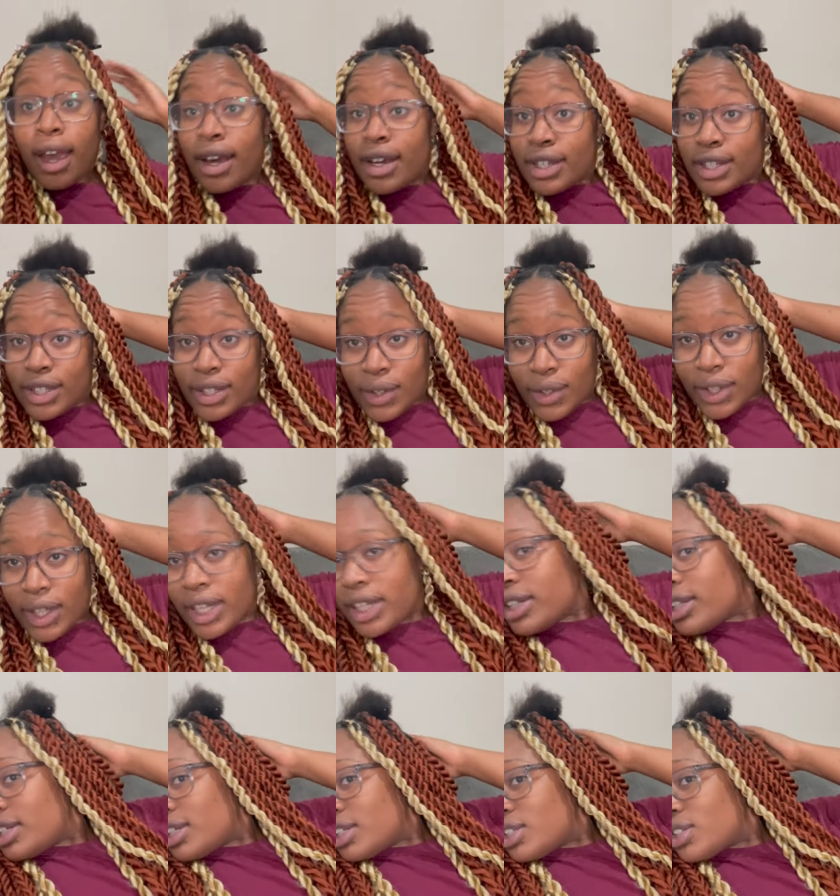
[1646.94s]
So then
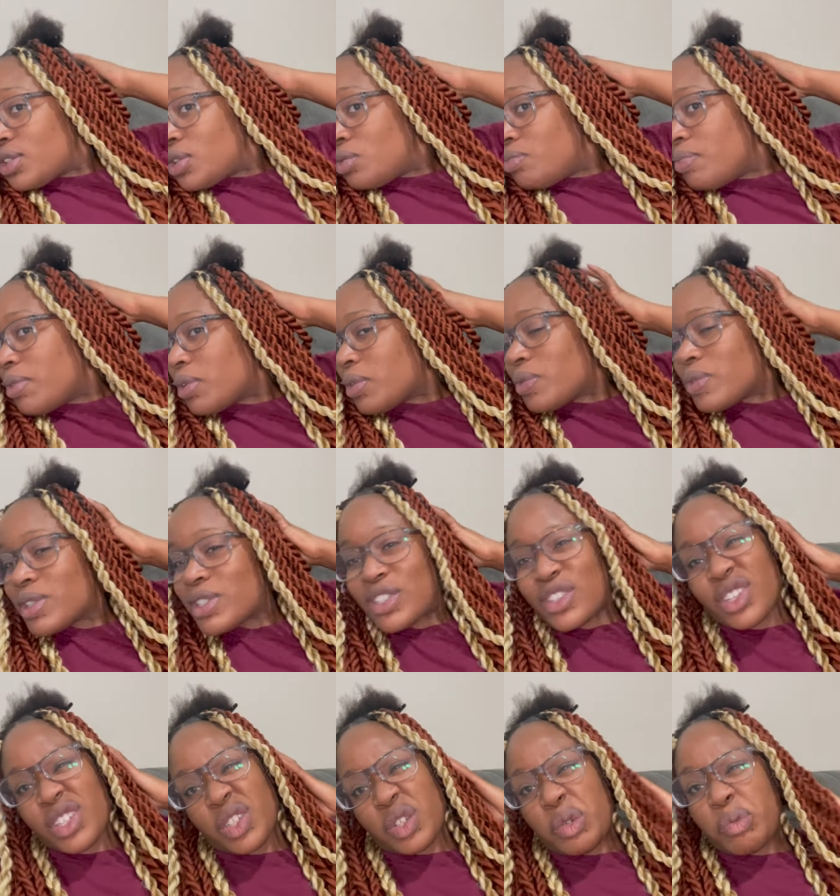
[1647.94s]
these 2 middle ones are
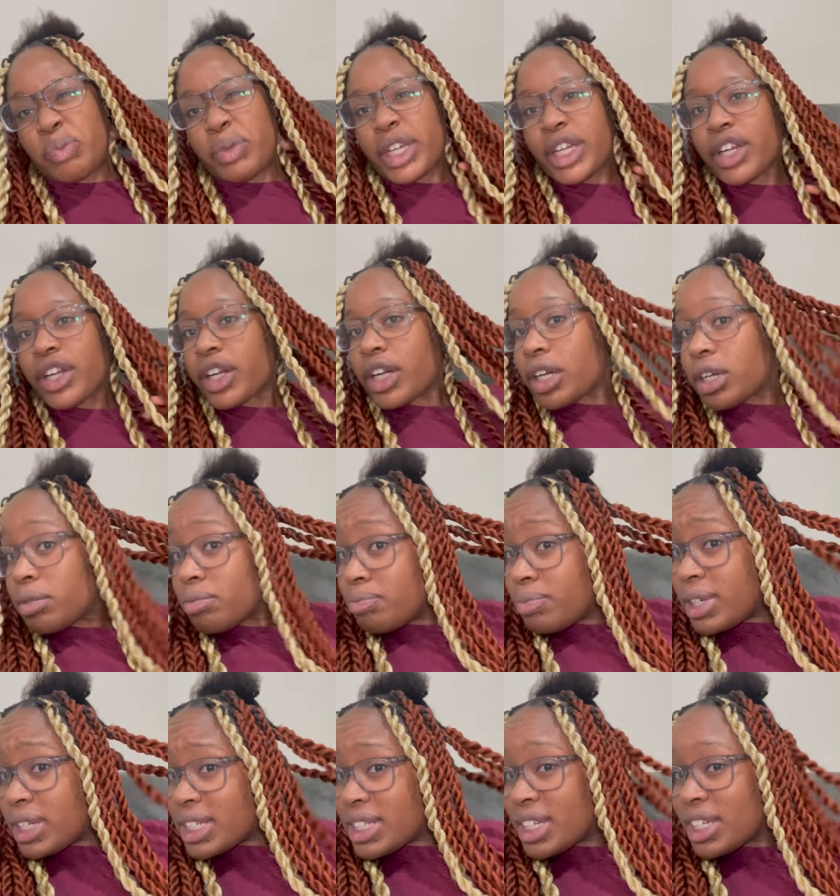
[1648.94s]
a little bigger,
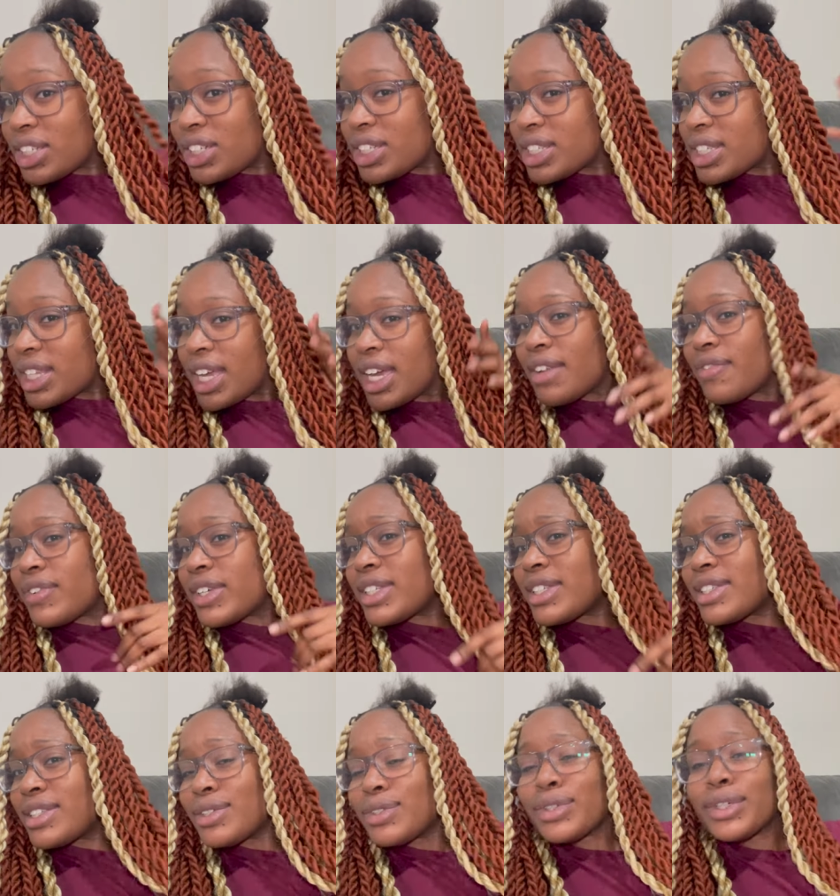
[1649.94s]
but such is life. It's
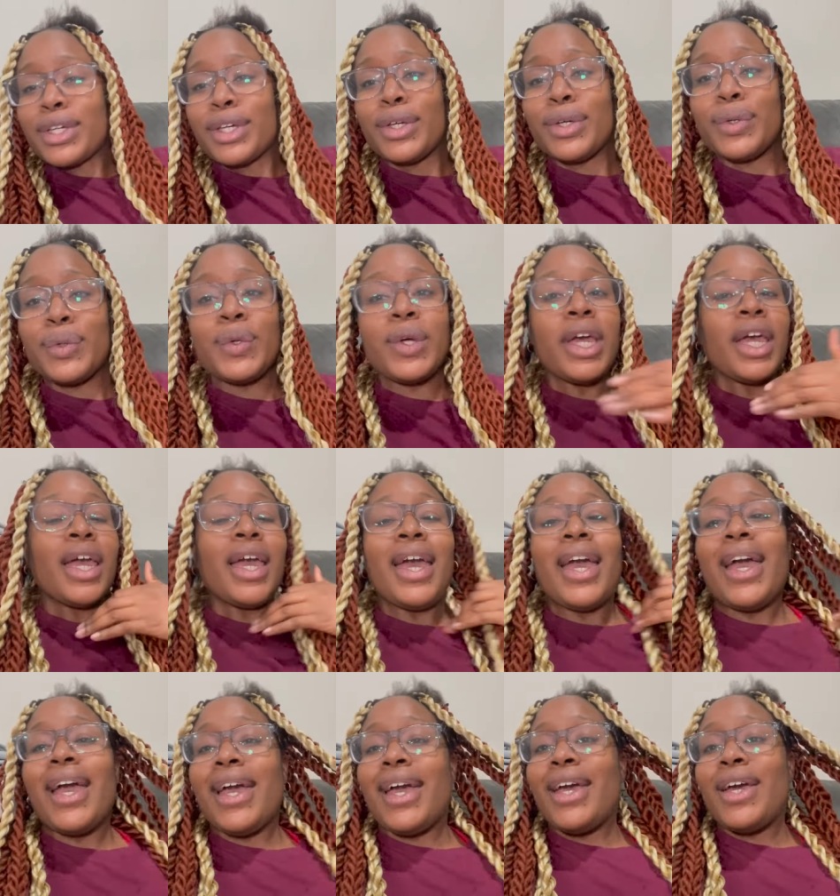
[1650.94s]
still cute.
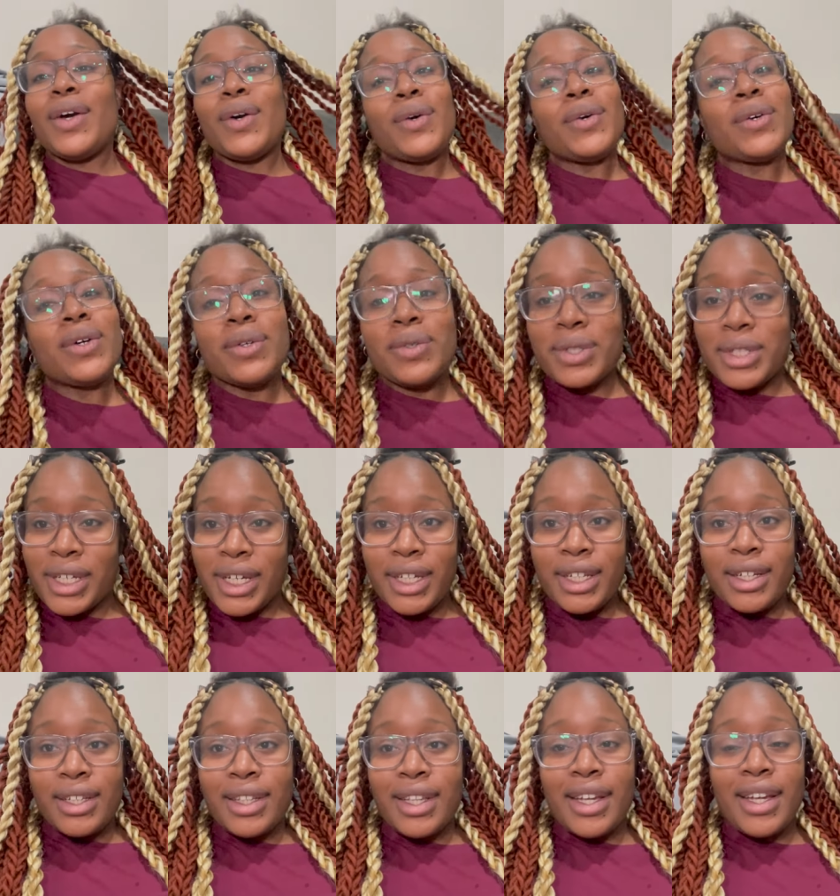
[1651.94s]
And who gonna say
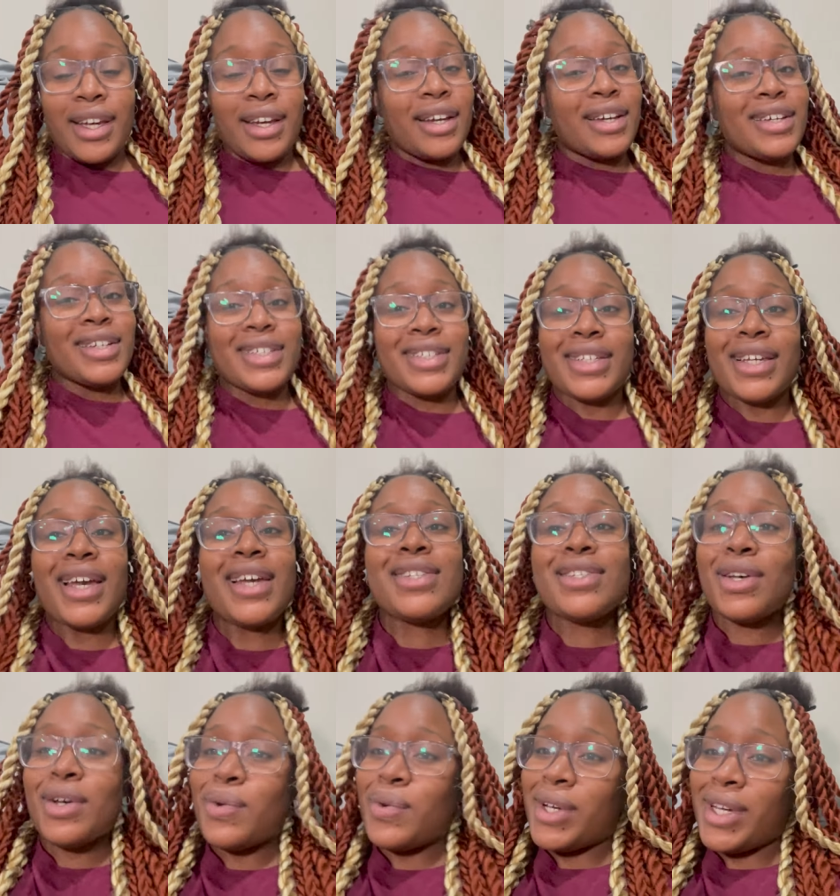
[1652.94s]
anything? Cause as
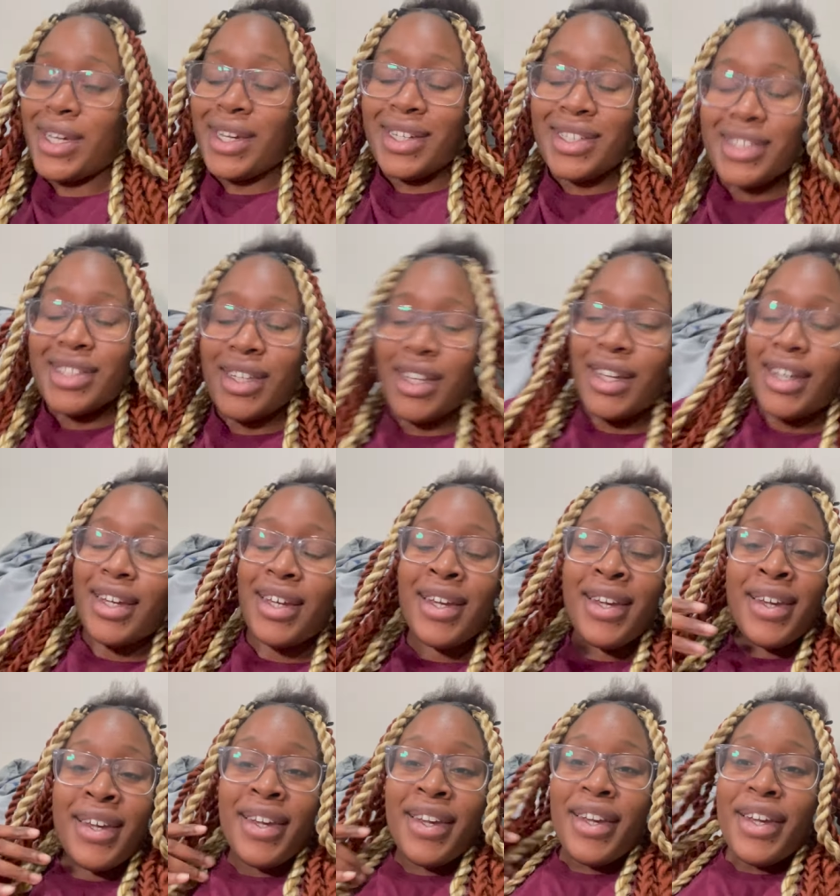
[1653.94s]
always, like,
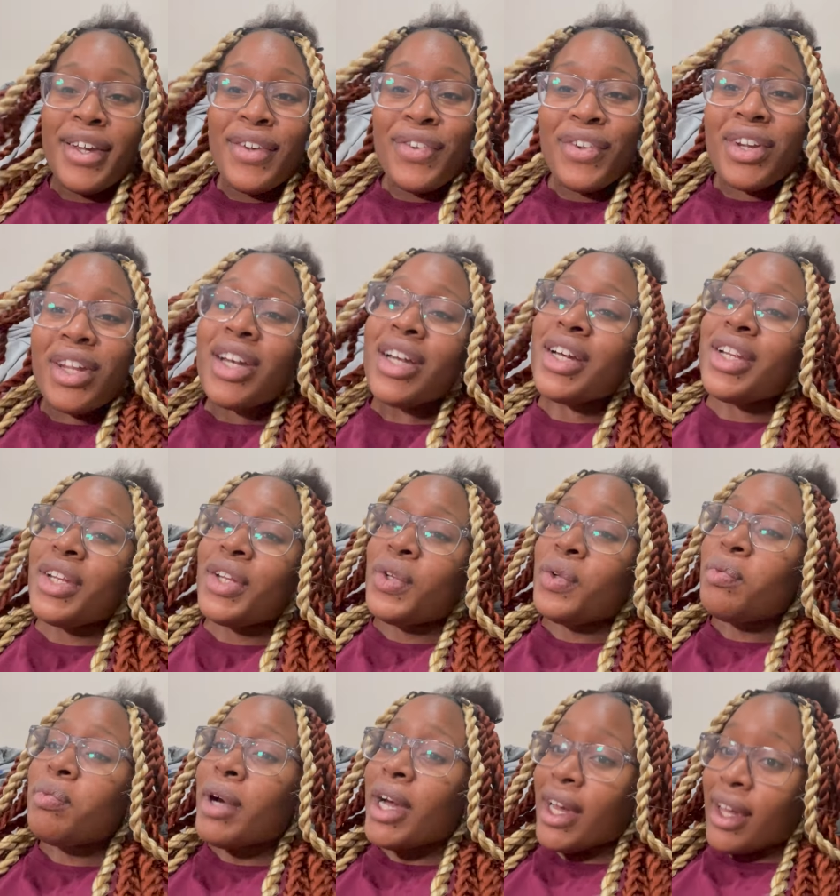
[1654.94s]
if you're not gonna do
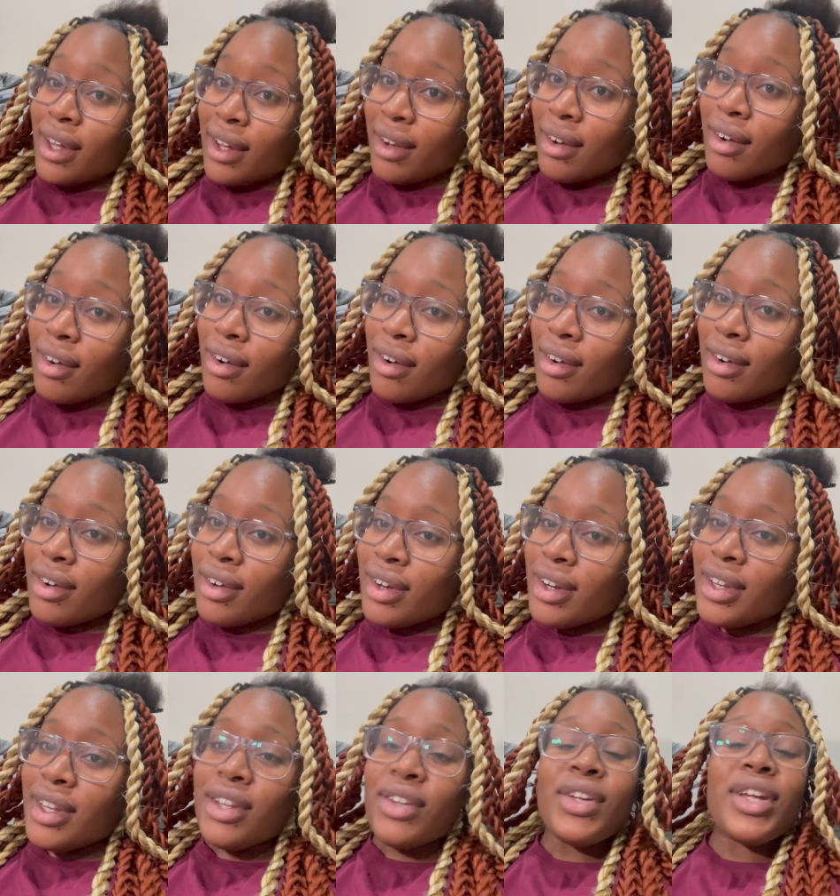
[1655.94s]
my hair,
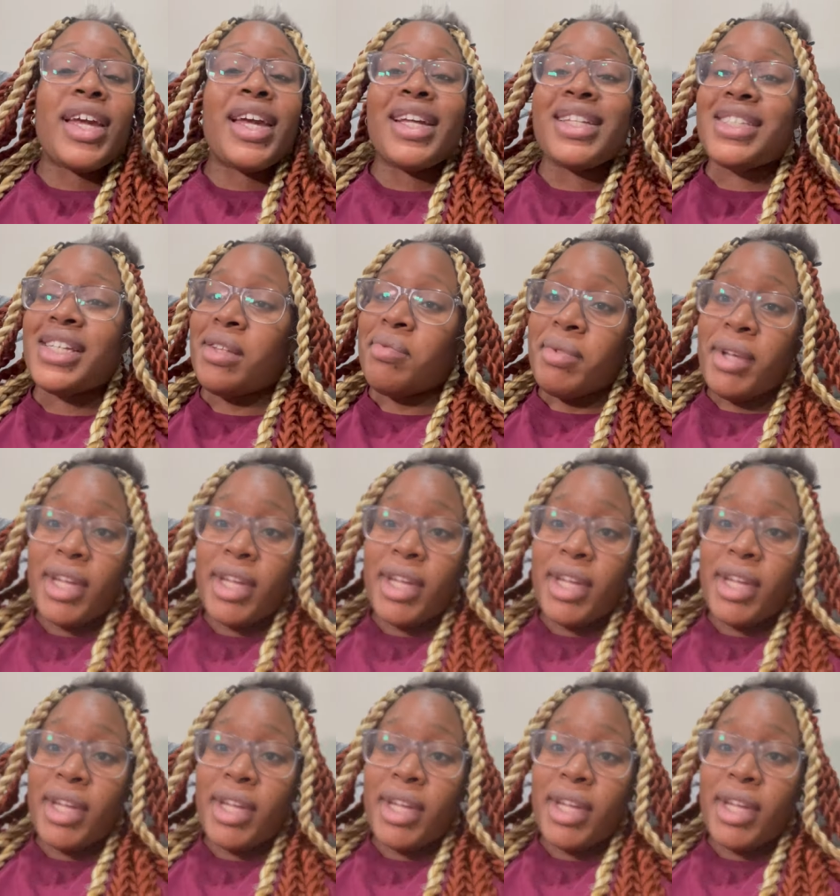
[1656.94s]
then you can't tell me